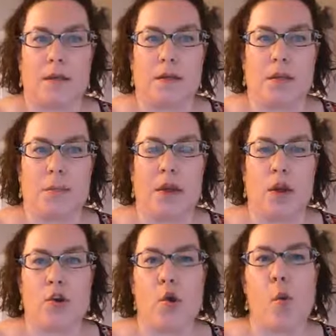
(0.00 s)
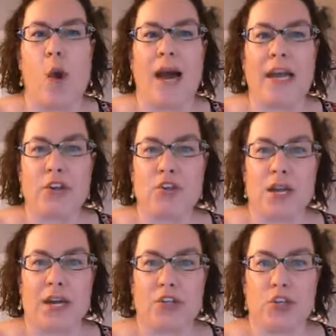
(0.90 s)
you may not know why you
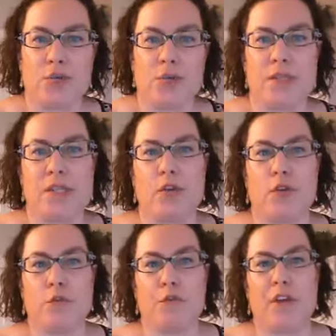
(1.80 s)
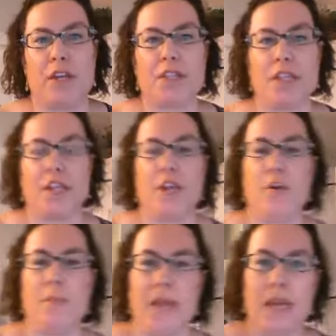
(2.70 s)
should actually use silicone-free
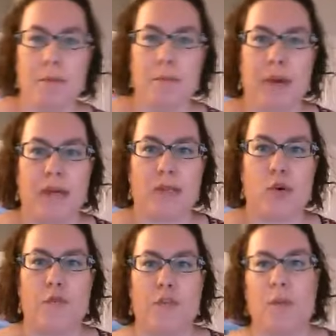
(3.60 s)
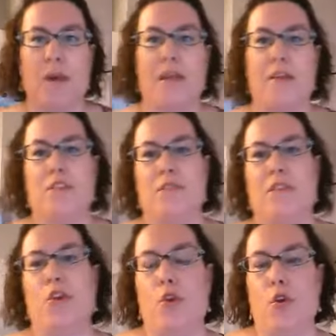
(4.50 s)
skincare and makeup, but hopefully by the end of this
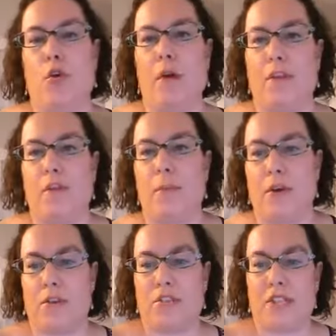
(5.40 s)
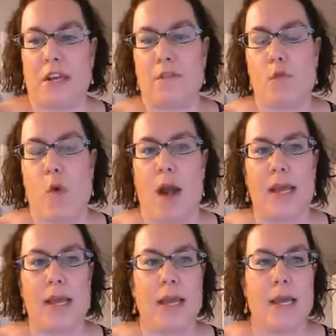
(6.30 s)
video you'll have a better understanding of
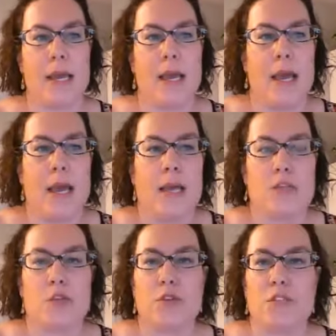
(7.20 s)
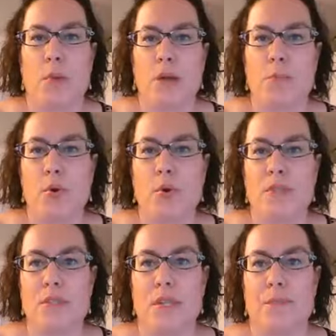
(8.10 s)
why. So this blog
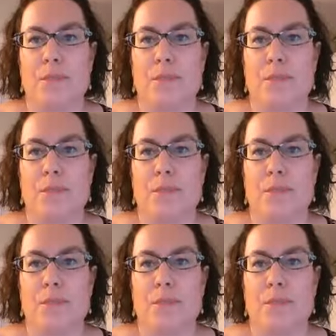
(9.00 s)
post